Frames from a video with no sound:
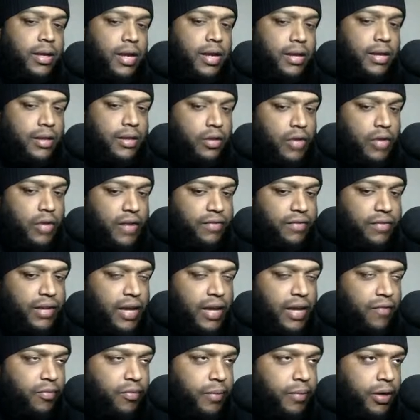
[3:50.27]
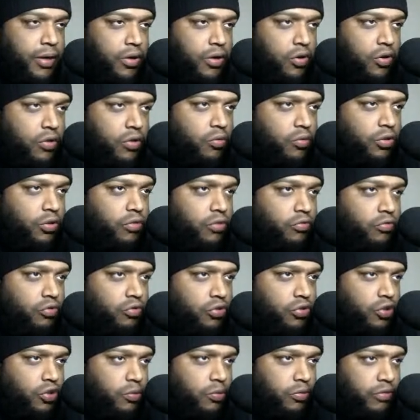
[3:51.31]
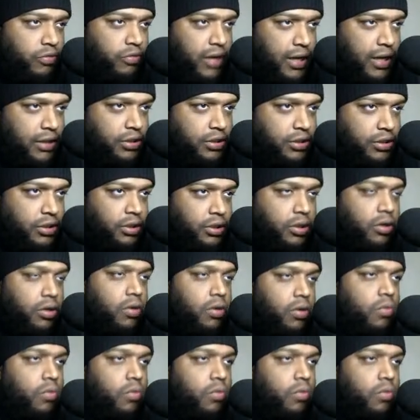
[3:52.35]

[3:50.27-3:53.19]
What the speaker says: And then you have the alphabetic order with the rules of numerology,